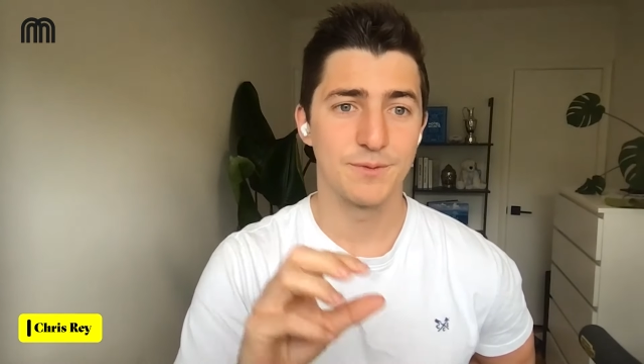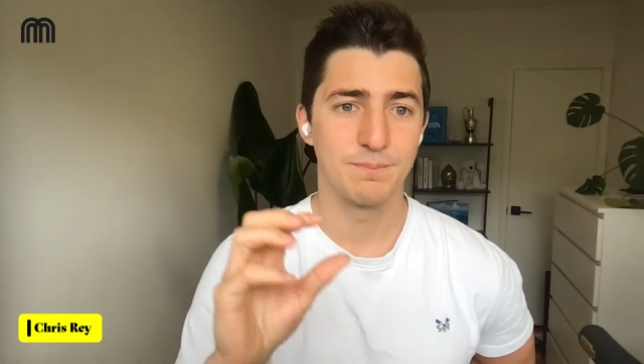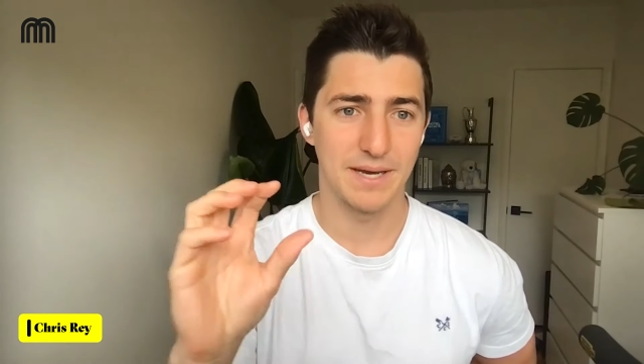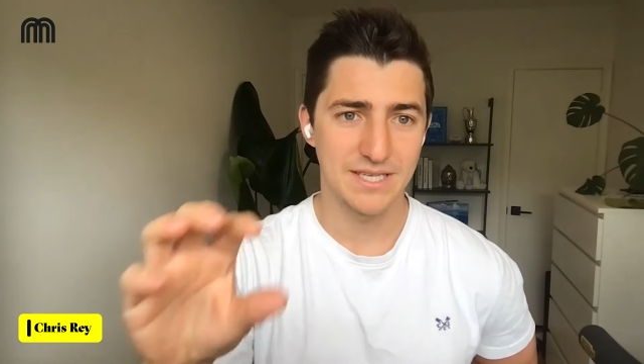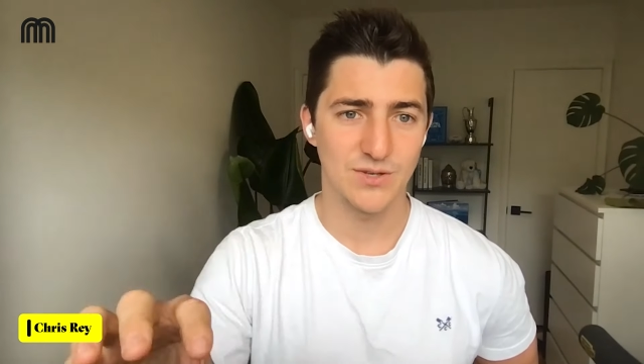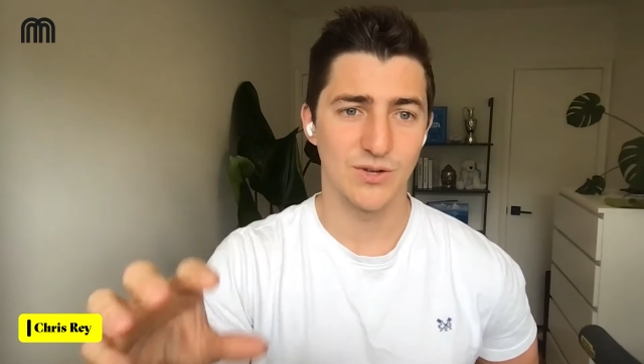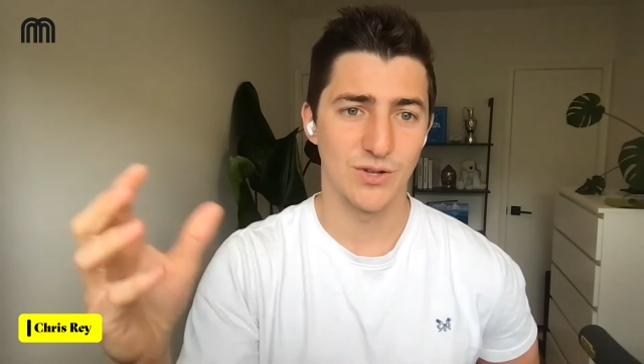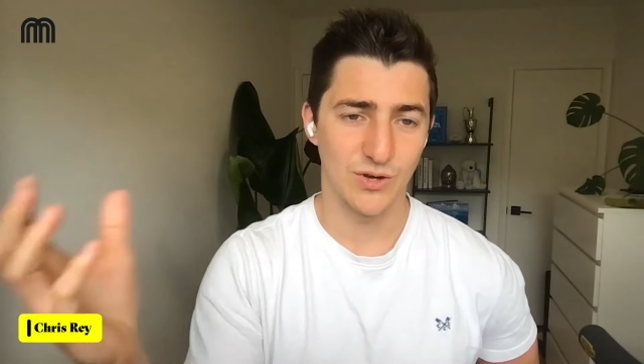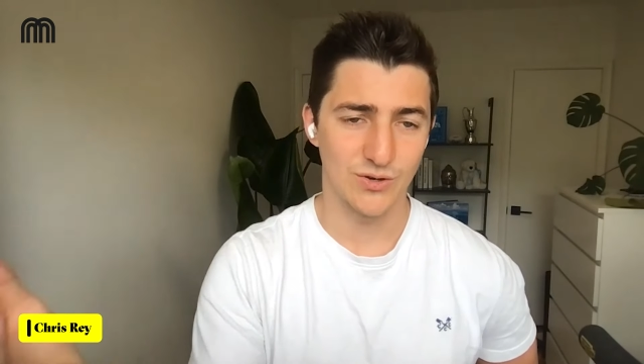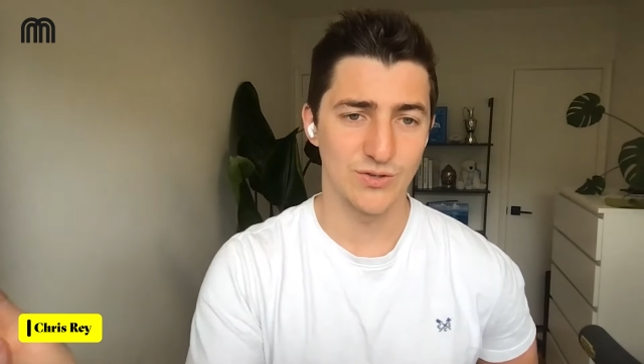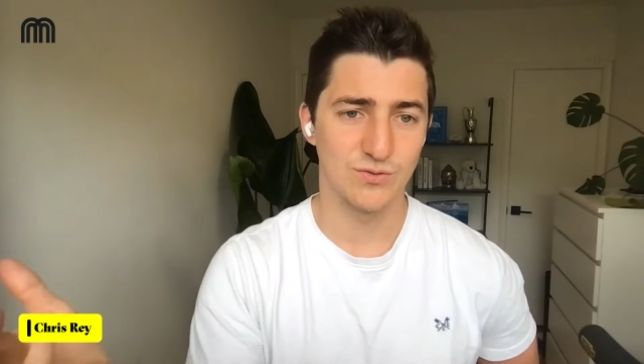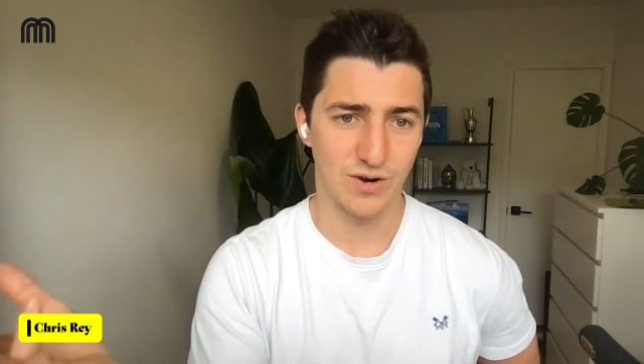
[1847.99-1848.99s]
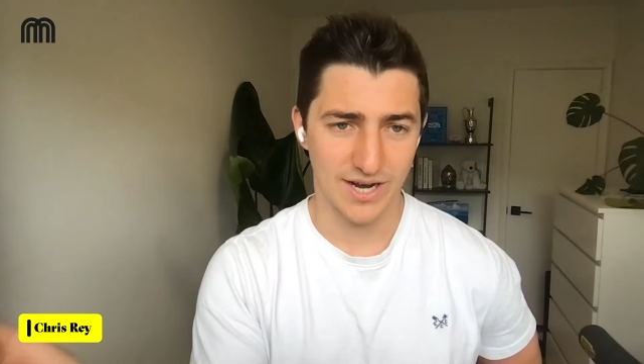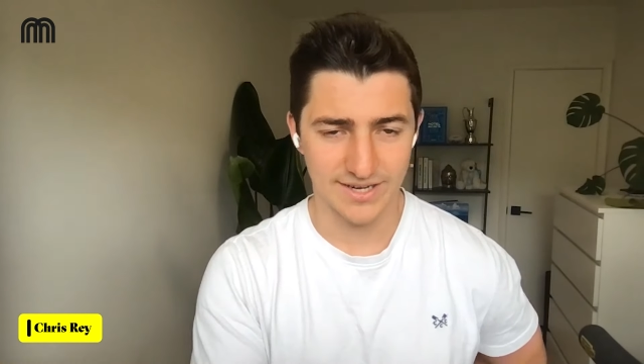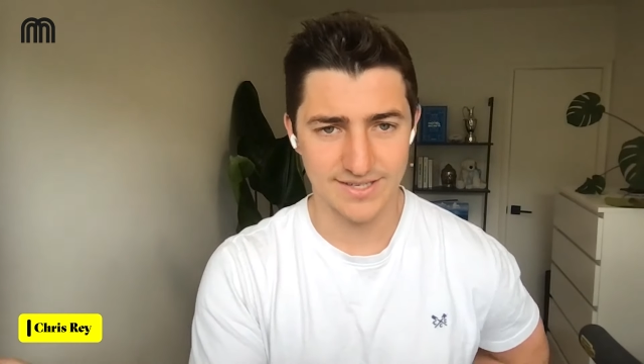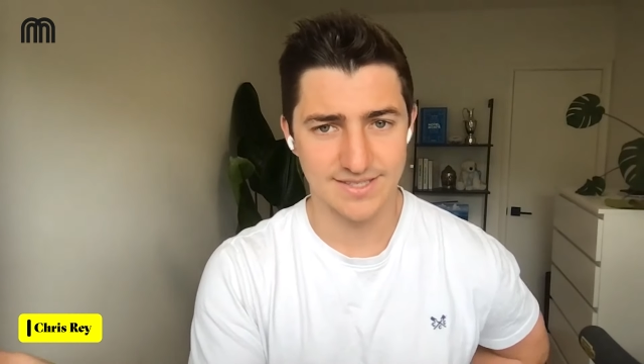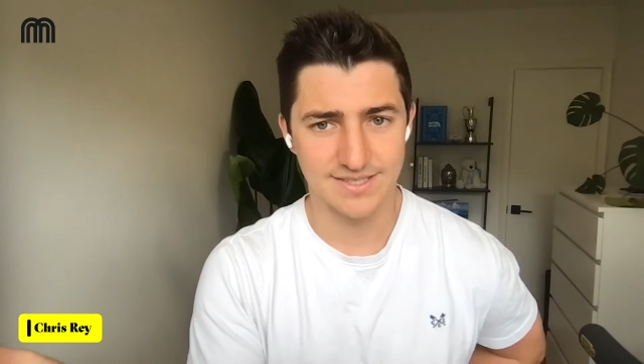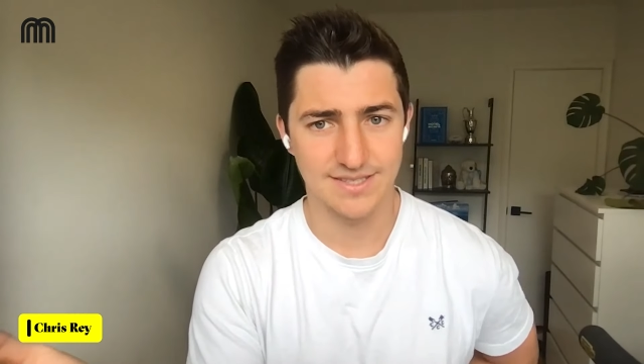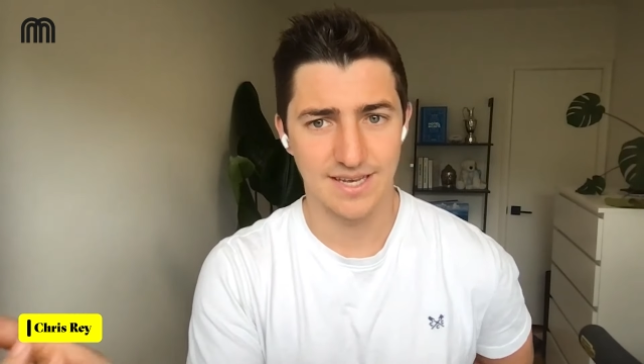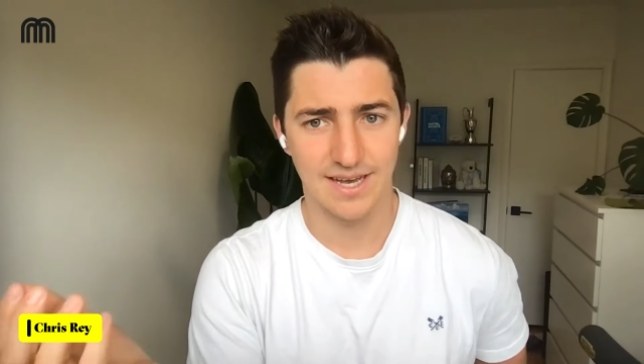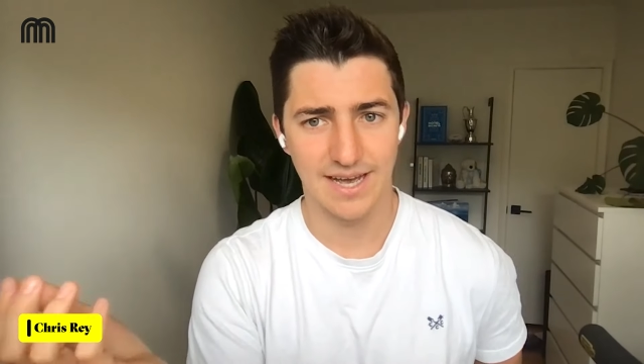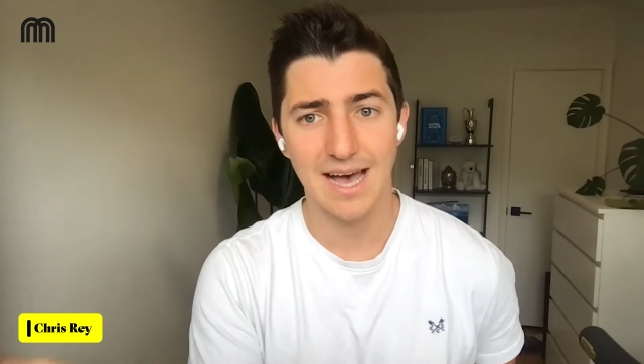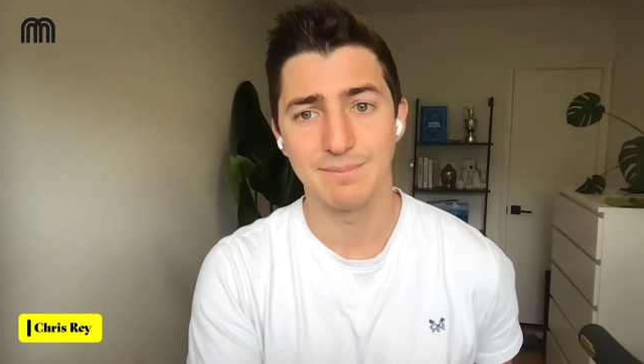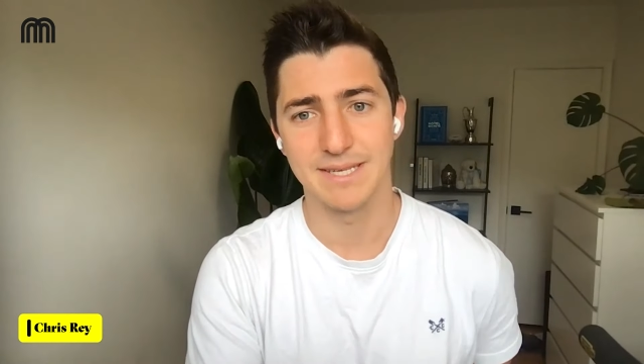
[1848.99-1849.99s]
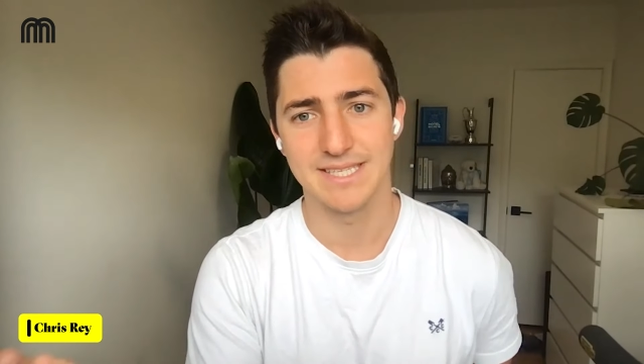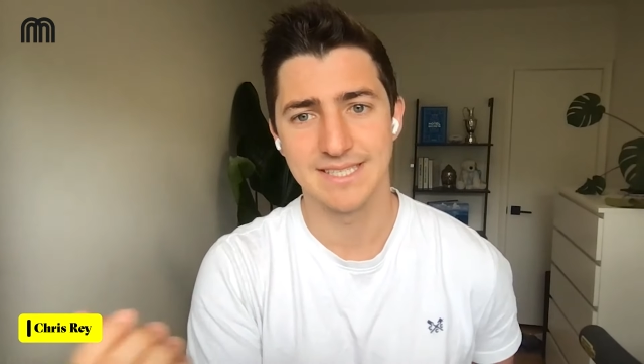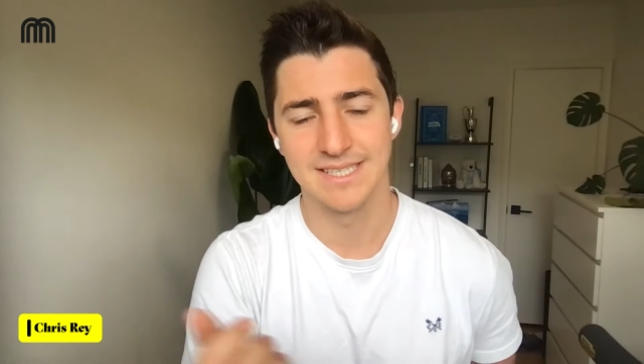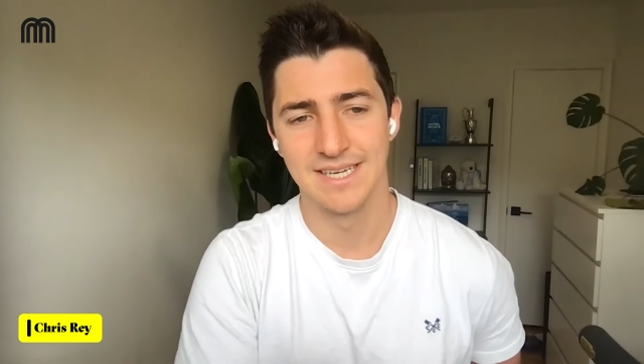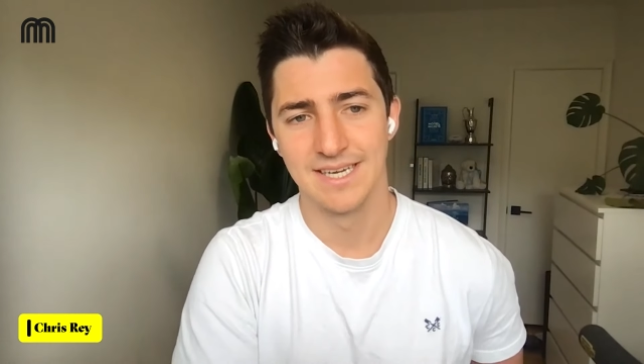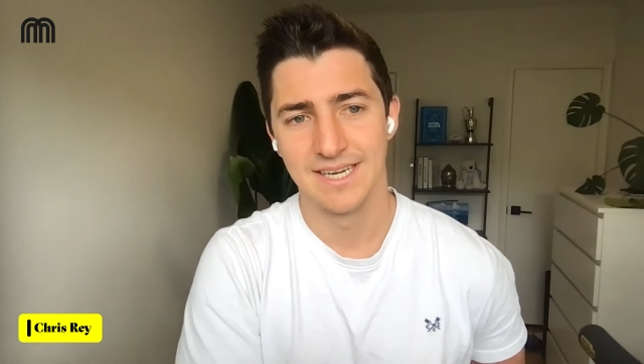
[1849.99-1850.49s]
based on those riders' habits.